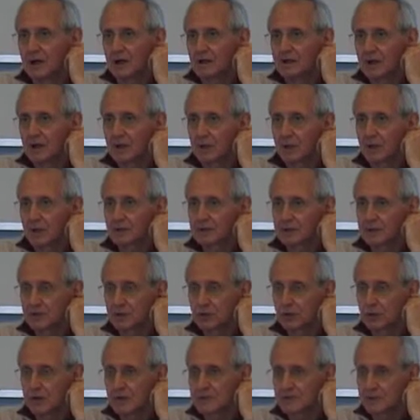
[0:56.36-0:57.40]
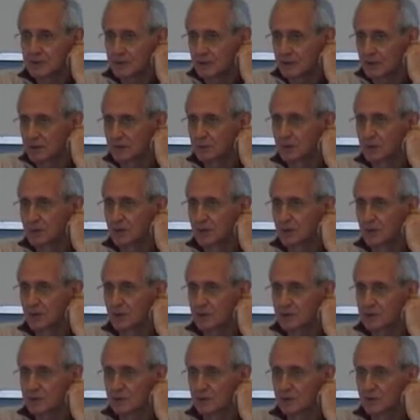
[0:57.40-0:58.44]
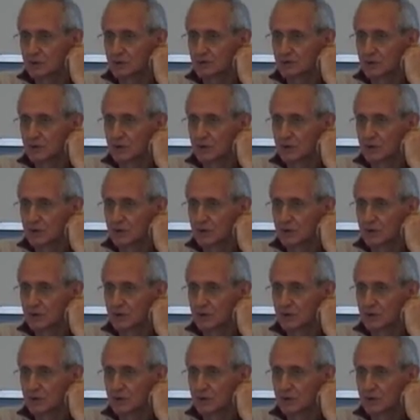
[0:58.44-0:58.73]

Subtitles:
came under questioning because of